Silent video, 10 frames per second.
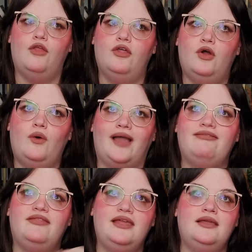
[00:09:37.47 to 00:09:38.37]
Although I
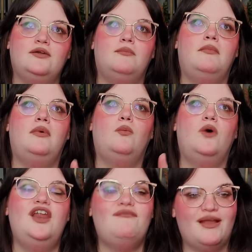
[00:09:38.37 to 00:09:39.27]
think
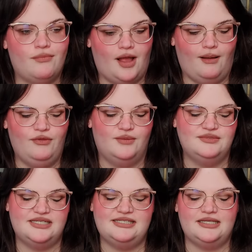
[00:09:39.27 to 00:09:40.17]
one of my
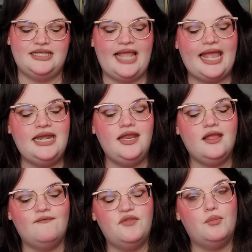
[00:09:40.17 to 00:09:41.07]
problems is that the
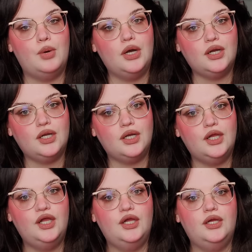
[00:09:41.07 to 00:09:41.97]
ending of the book
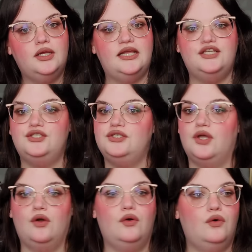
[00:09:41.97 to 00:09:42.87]
is
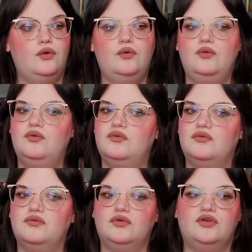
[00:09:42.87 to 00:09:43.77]
so
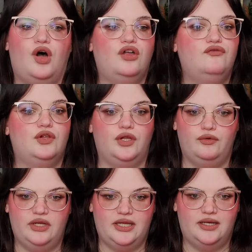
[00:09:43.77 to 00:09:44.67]

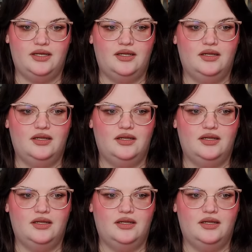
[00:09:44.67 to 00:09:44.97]
convoluted.